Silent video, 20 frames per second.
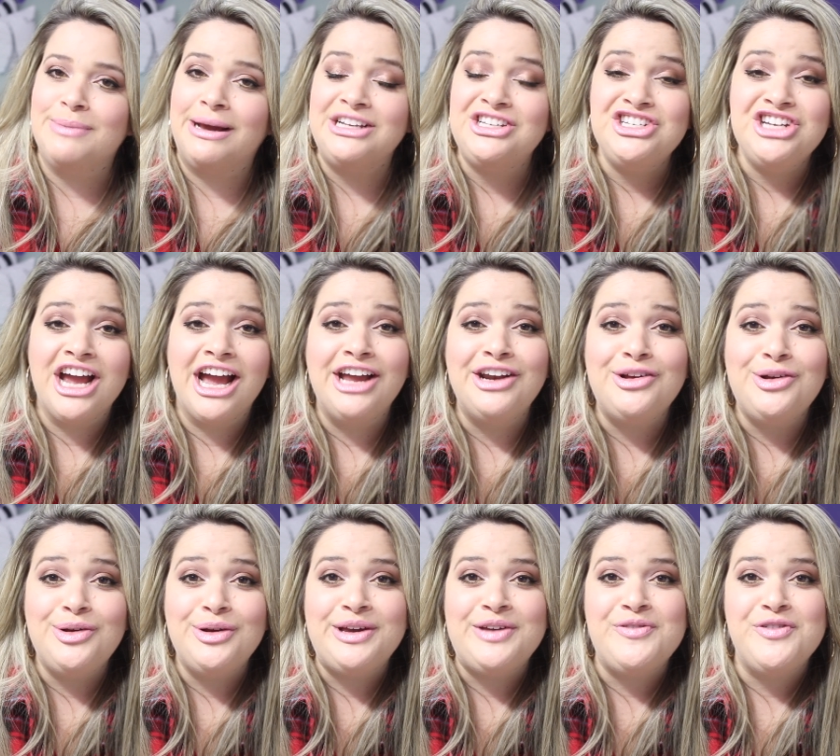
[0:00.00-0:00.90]
to my
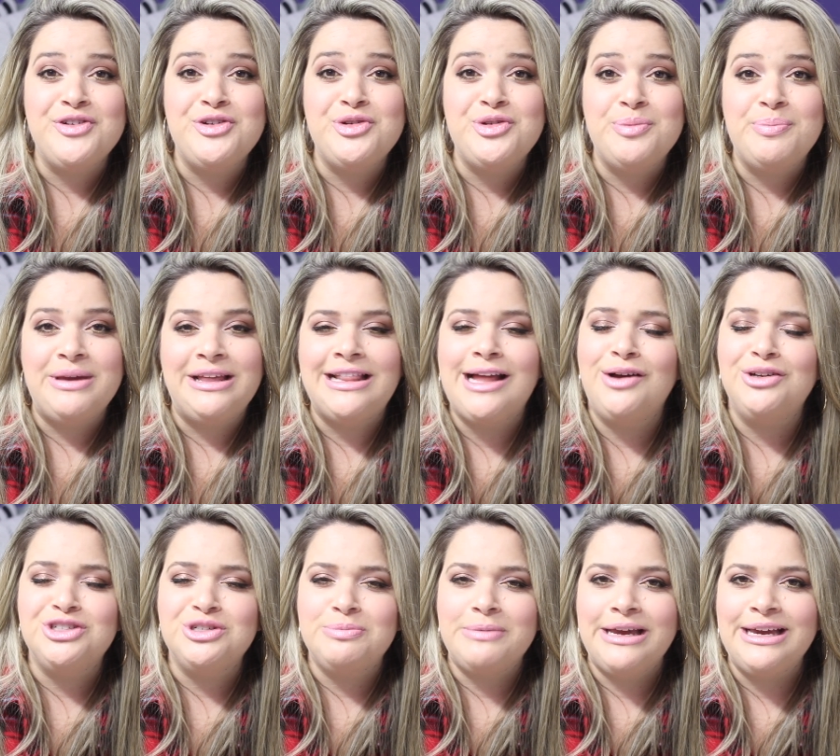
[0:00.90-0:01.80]
channel. If you're new to
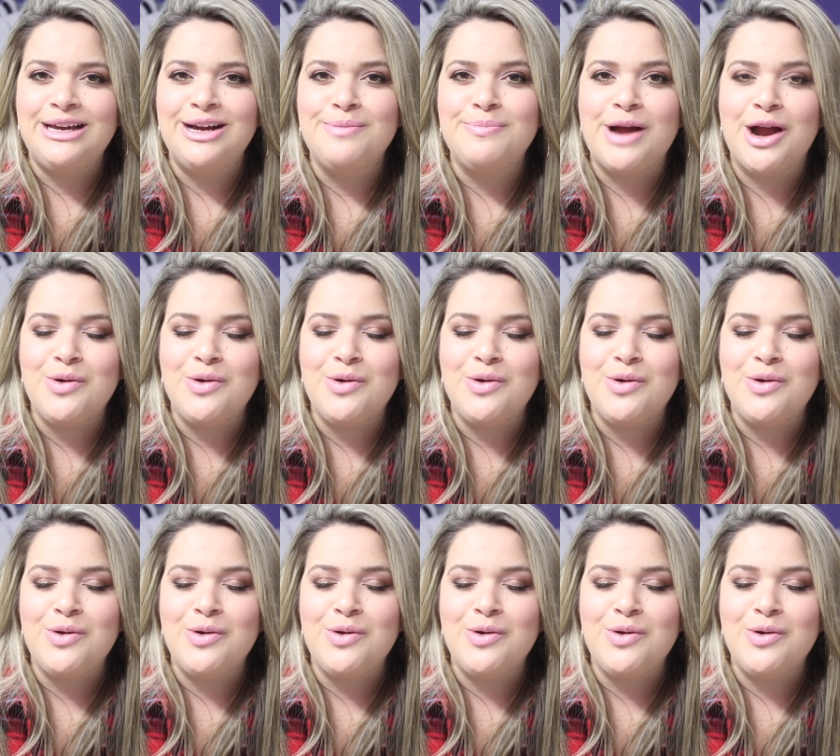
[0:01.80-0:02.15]
BLounge Makeup,